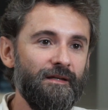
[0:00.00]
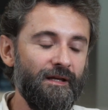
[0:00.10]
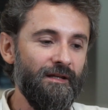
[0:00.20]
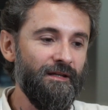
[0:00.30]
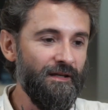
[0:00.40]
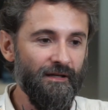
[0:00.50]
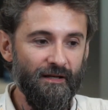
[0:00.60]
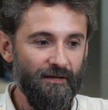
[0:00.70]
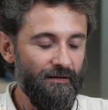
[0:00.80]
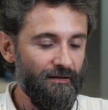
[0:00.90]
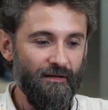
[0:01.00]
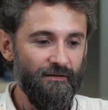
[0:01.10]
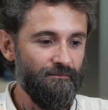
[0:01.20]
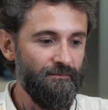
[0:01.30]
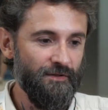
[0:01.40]
Yeah, and then I
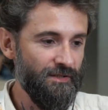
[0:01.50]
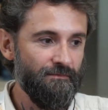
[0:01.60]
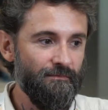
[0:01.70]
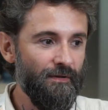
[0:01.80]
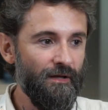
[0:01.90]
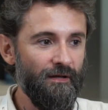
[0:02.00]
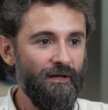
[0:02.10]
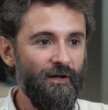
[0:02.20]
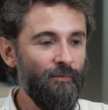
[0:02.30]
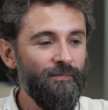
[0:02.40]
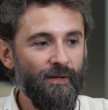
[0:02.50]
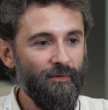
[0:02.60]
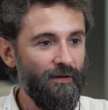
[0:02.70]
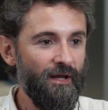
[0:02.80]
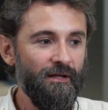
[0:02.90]
just helped them.
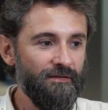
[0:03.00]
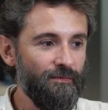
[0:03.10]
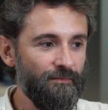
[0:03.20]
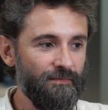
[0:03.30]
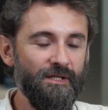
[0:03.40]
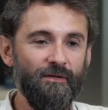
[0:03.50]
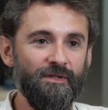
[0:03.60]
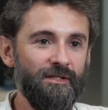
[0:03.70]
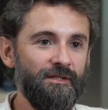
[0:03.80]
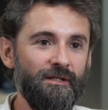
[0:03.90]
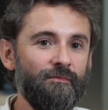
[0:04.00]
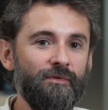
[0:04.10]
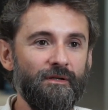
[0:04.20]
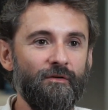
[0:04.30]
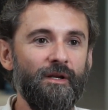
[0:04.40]
I had some sequences and
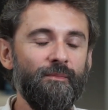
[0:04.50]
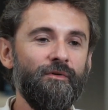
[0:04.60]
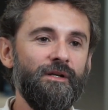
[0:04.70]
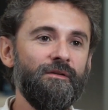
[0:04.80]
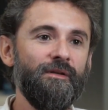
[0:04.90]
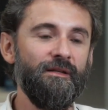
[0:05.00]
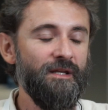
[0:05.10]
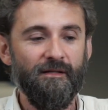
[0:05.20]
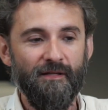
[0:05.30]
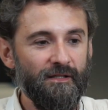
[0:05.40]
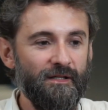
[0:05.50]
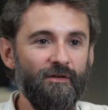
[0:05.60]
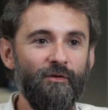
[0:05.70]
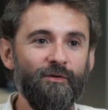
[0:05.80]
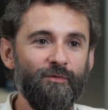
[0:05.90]
we collaborate on that. They did
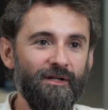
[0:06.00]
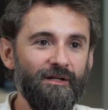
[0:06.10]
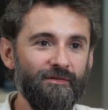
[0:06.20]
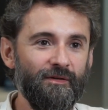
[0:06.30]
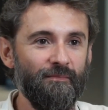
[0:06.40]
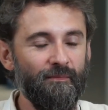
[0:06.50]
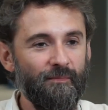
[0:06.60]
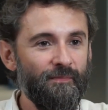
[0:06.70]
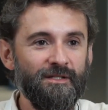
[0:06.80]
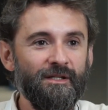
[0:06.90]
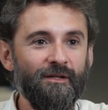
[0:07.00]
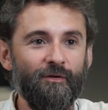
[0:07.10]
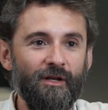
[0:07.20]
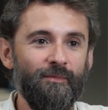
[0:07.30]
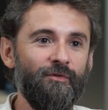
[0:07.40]
all the work, so I basically
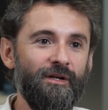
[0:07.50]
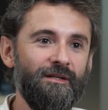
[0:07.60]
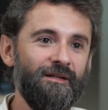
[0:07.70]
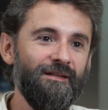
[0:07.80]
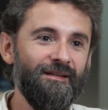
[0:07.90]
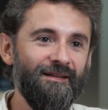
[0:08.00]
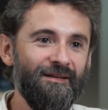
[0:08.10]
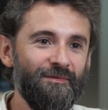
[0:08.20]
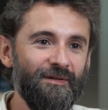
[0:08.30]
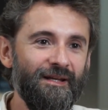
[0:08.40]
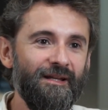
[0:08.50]
collaborated with that.